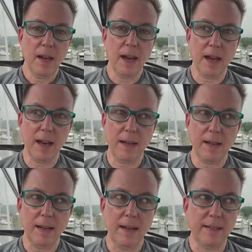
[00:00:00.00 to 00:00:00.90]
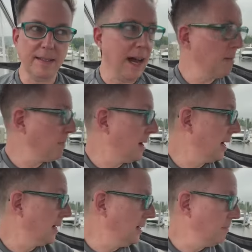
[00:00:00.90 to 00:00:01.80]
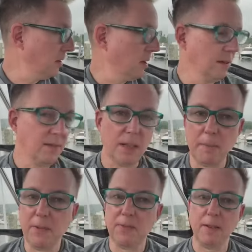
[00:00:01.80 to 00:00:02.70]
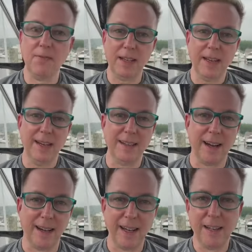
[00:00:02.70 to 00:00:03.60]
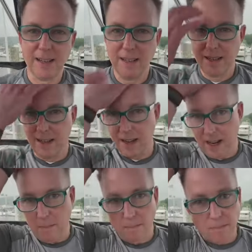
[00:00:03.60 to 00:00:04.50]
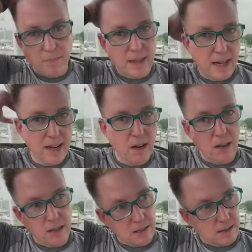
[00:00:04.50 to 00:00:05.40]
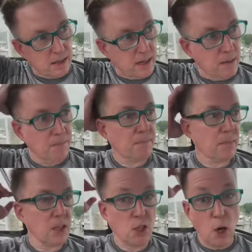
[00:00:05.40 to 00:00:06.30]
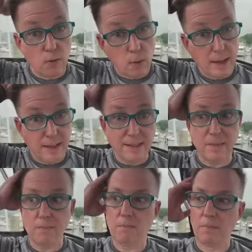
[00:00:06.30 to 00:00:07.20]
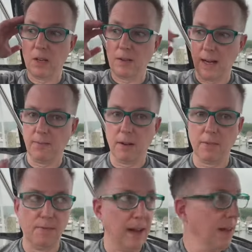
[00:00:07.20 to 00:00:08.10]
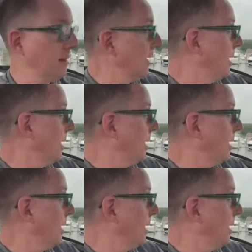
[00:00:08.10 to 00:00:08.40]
And it's not mine. It belongs to my friend Vicky and Donnie. Um, they are um, Jehovah's Witness. They're not of our faith.